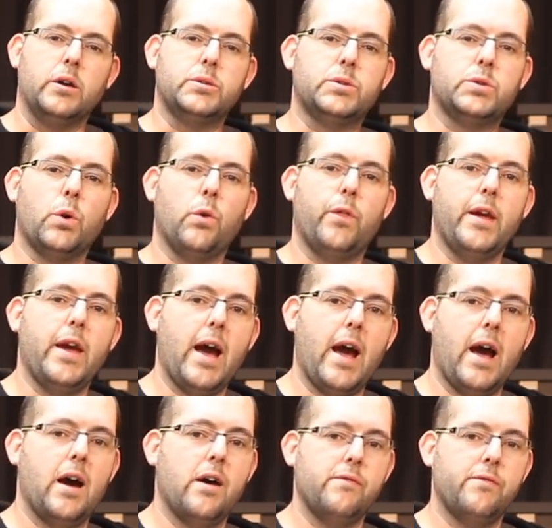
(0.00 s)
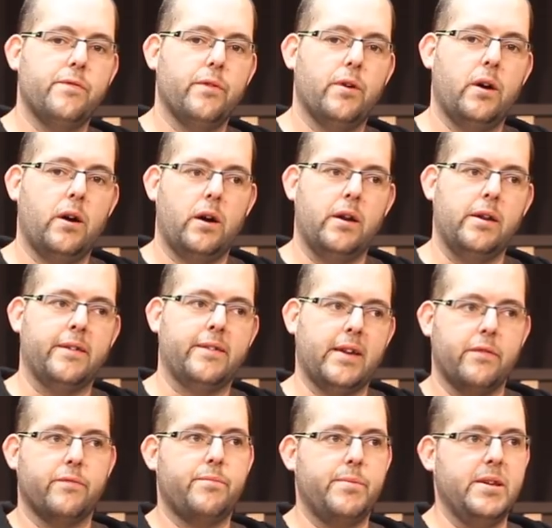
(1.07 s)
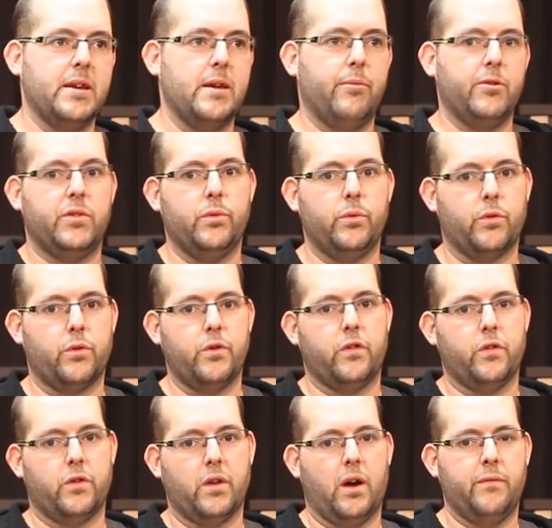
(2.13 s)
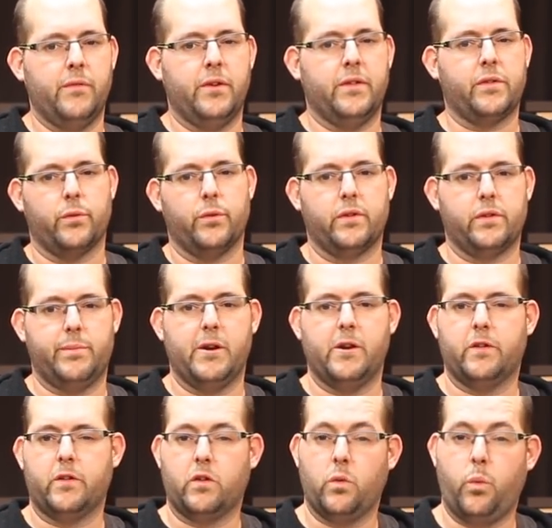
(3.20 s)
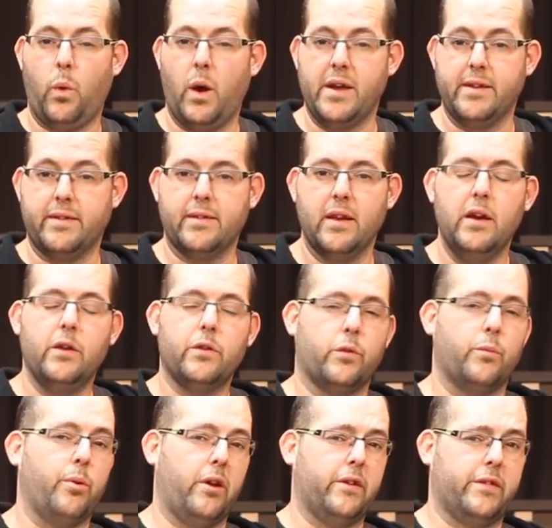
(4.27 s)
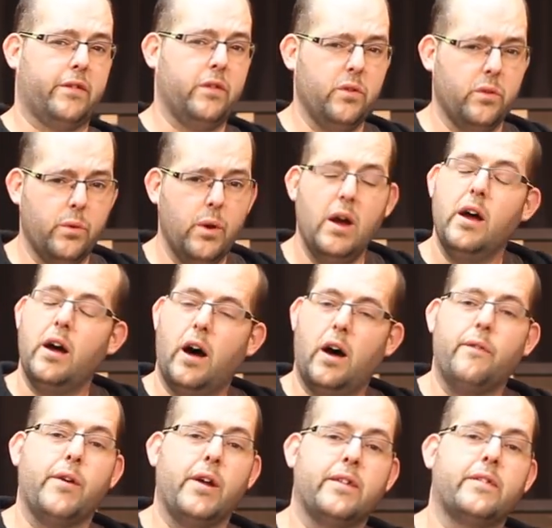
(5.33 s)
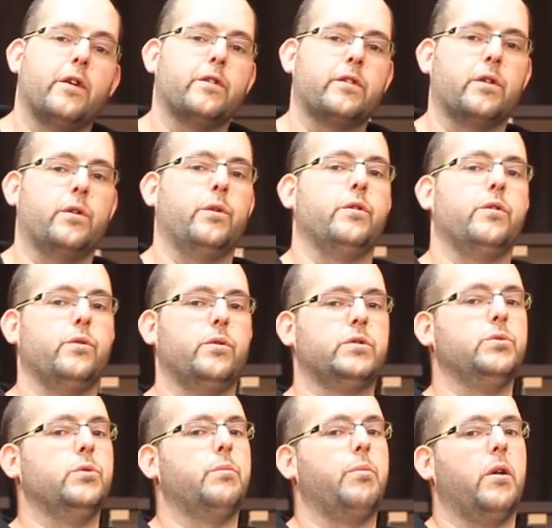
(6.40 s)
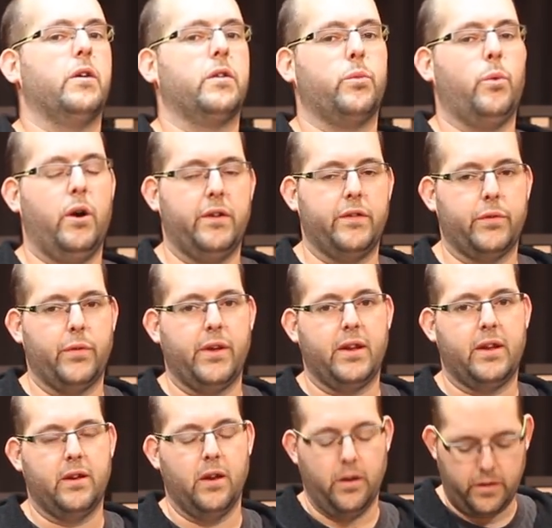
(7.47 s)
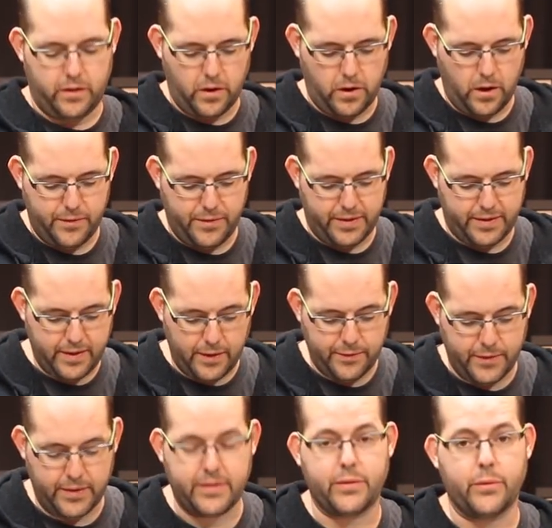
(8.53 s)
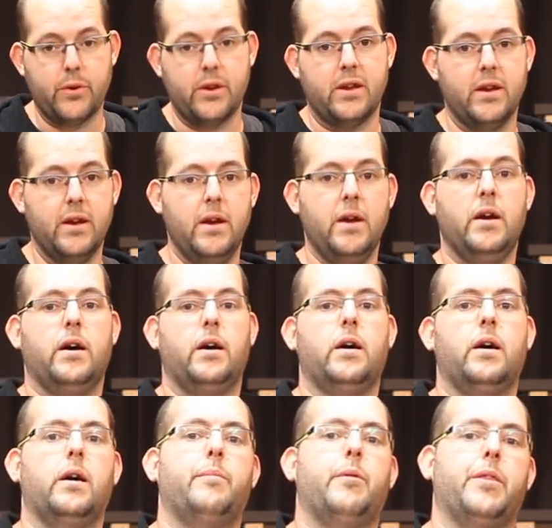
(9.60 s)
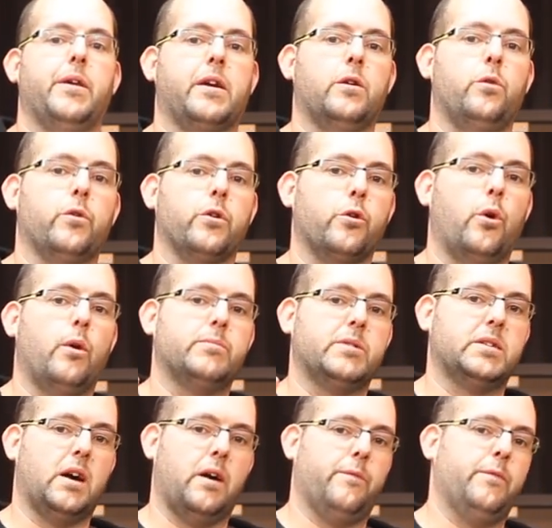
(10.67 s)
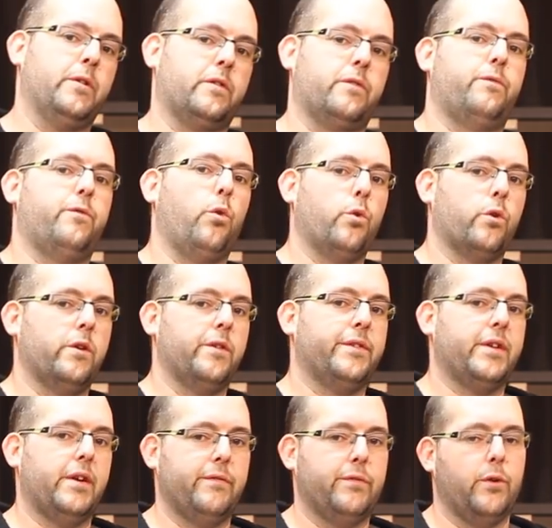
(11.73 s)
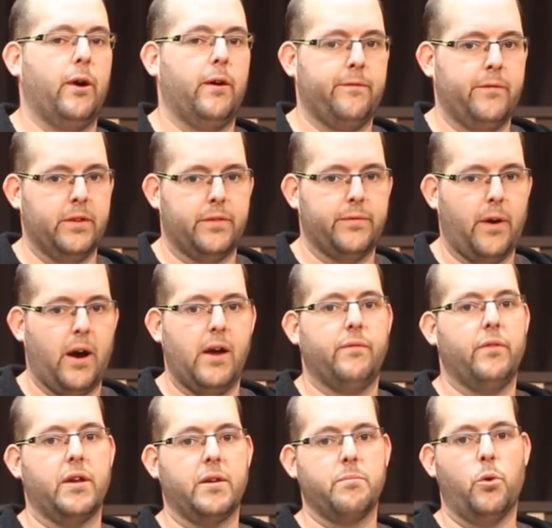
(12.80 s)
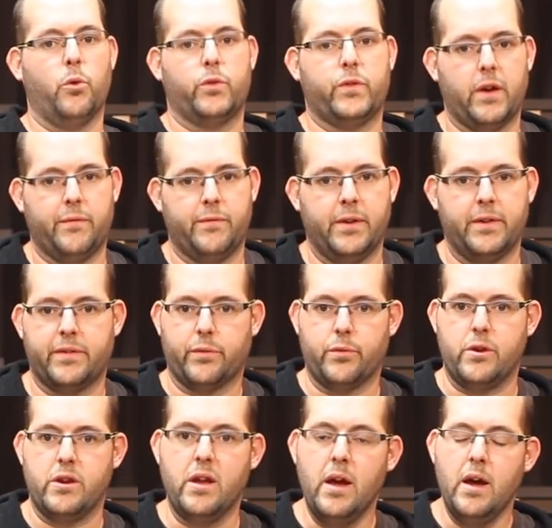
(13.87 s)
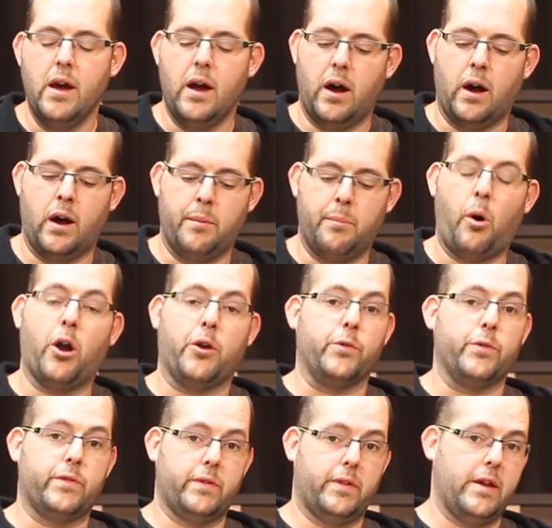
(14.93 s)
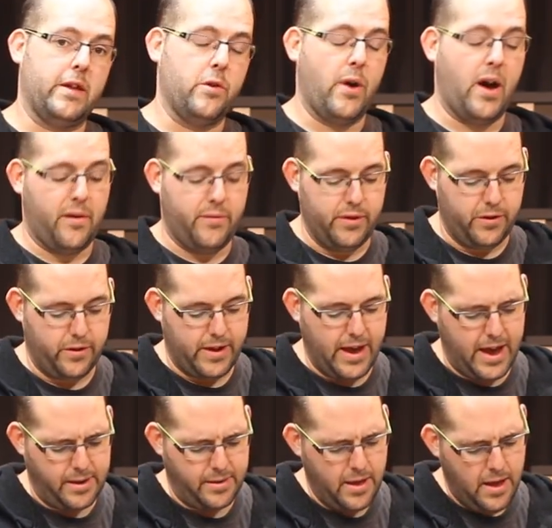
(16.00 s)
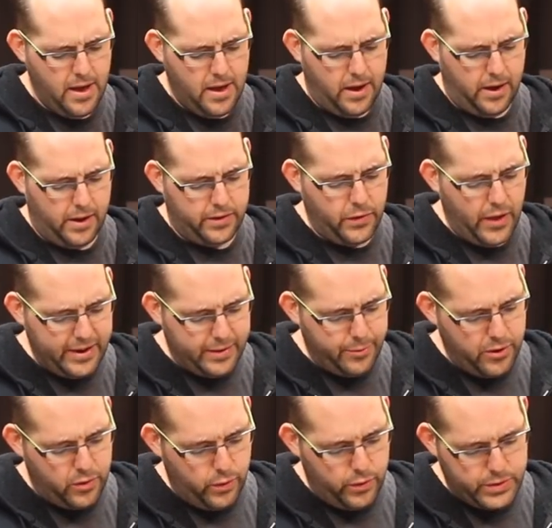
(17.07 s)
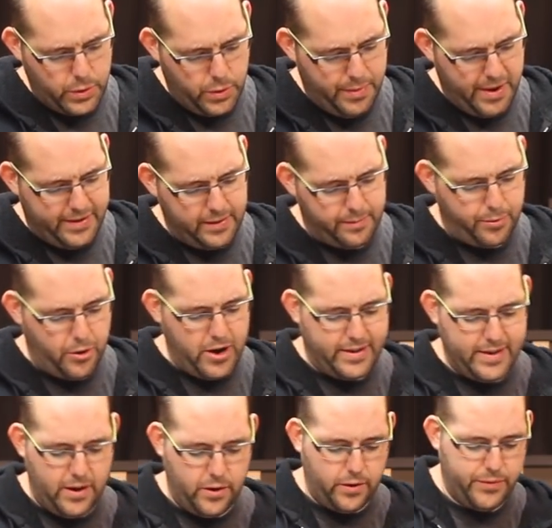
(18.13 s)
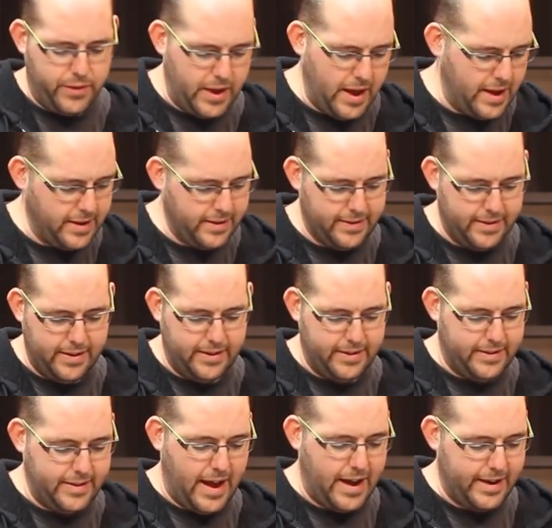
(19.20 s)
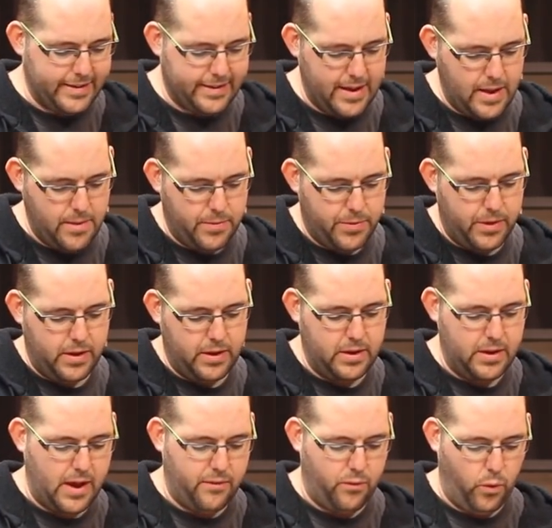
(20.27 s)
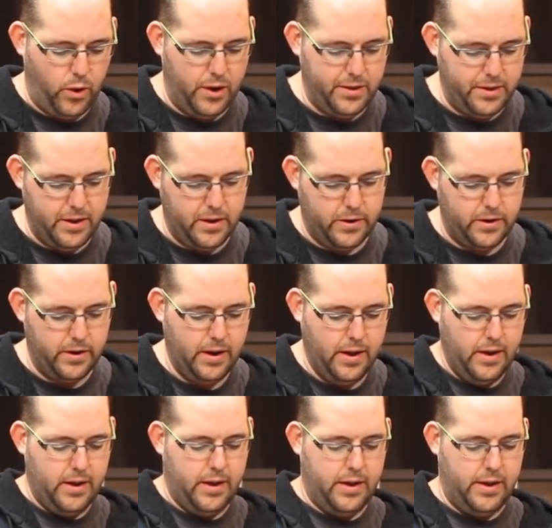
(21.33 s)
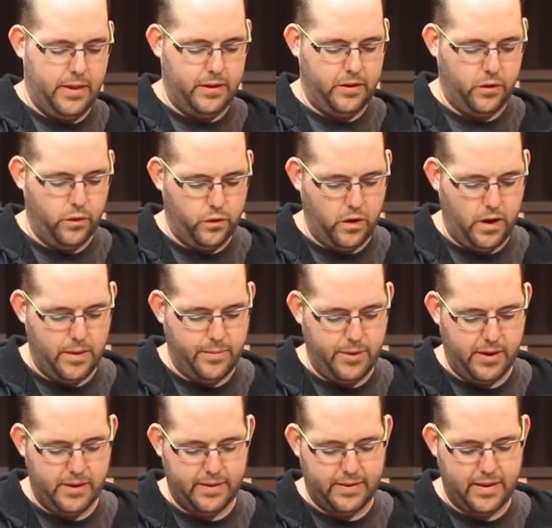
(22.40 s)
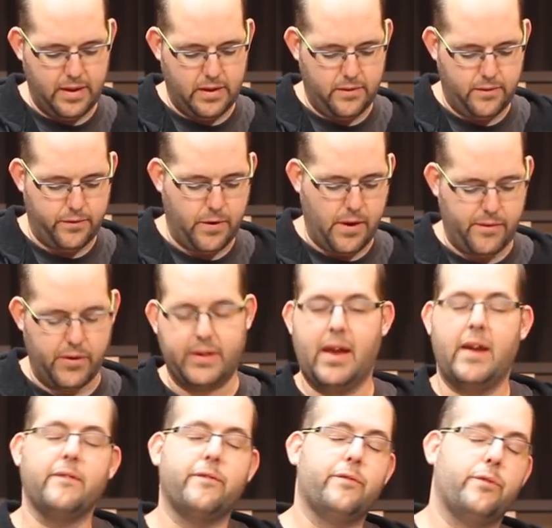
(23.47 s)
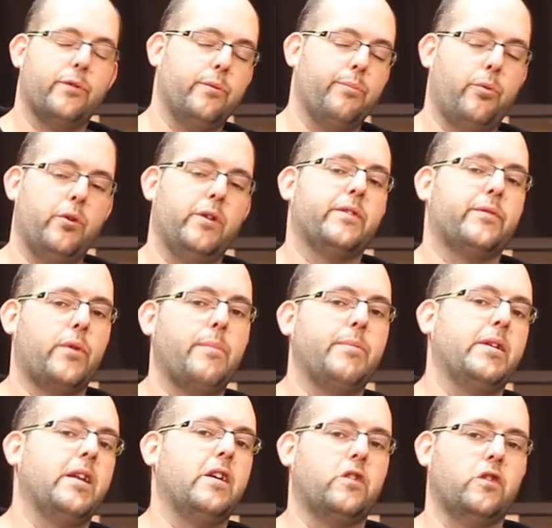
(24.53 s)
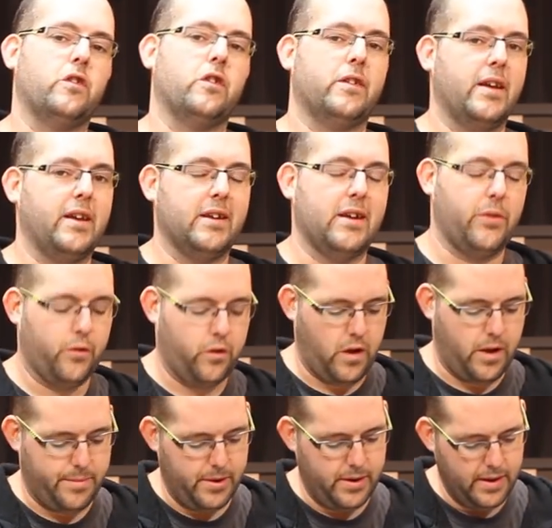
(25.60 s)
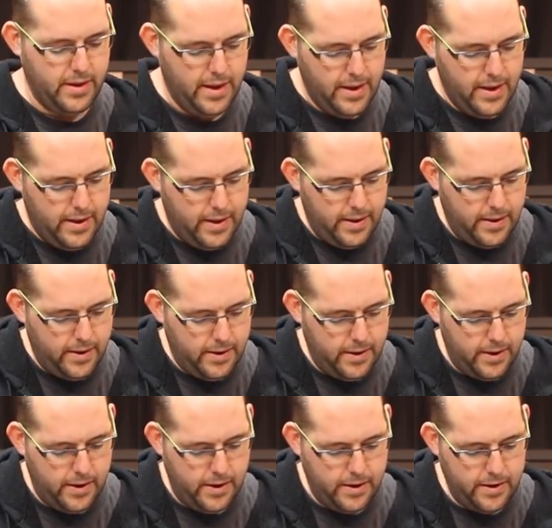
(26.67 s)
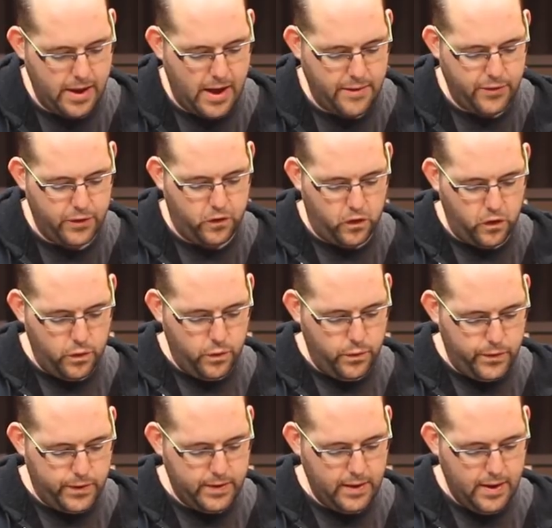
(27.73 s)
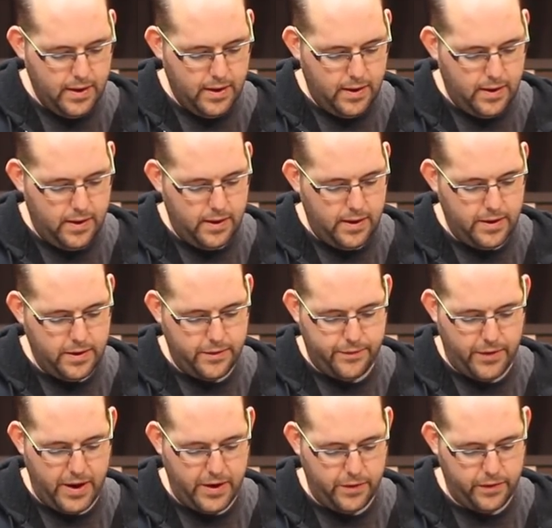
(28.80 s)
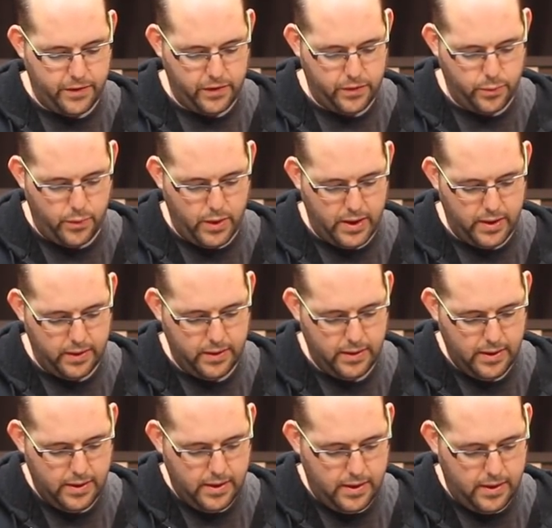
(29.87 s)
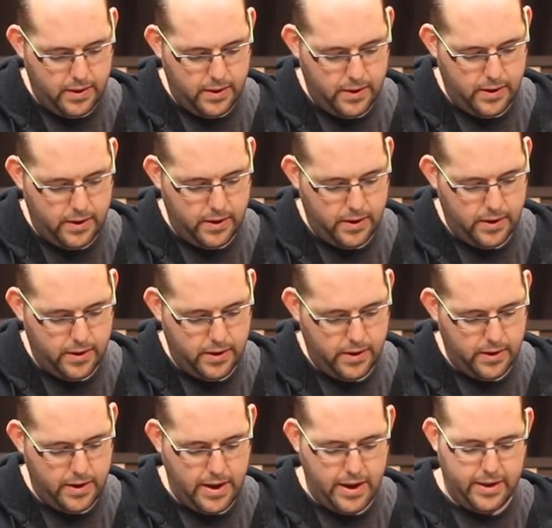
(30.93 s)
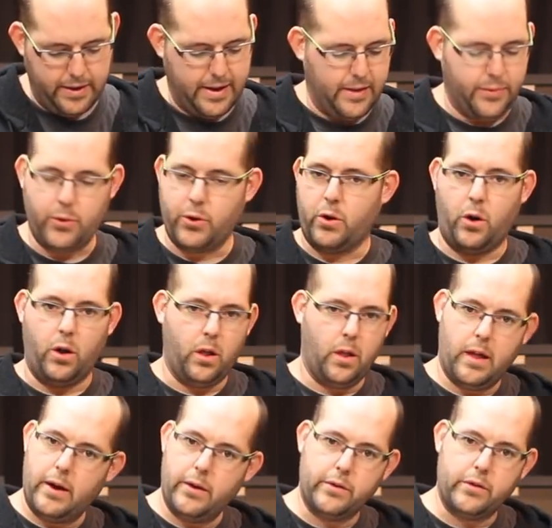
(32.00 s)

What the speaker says: So they have, instead of being able to increase your toughness through experience twice, so +2, Saars can only do it to a +1. So they start off as toughness 3, but they can only go up to toughness 4 instead of toughness 5, like most toughness 3 models that you have in your gang. So that's pretty cool. So the basic breakdown of the gang is the exact same thing. You have 1 leader and then 2 champions. Then for every 10 full points of reputation, you take another champion. You have your Juves and your fighters as well. And again, they're all allowed